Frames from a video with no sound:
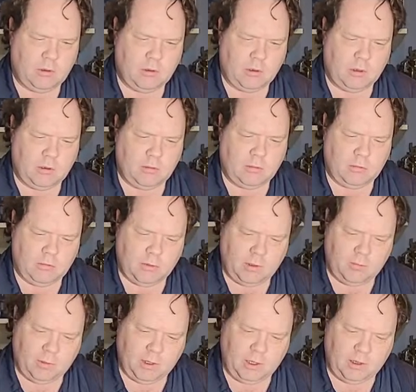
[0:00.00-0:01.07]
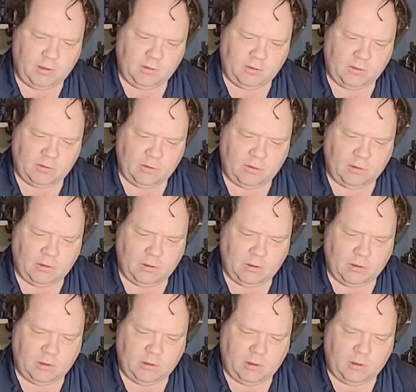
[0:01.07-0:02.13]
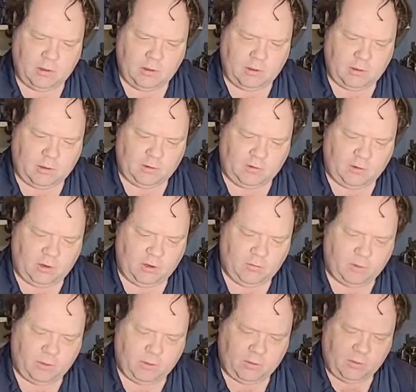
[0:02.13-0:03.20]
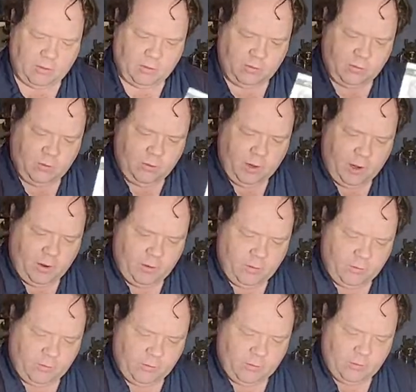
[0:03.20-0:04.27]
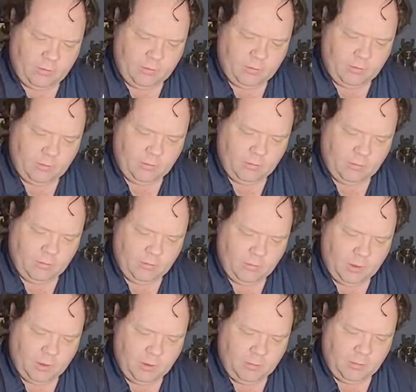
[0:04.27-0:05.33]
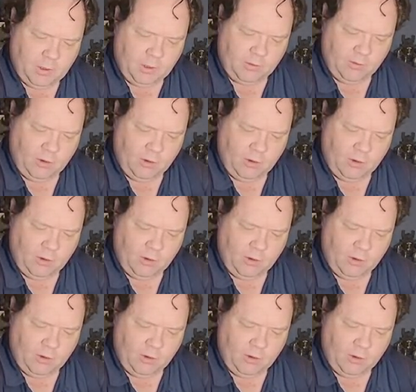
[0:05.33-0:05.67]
No, 1 piece. They show you with the 2 arrows, but it's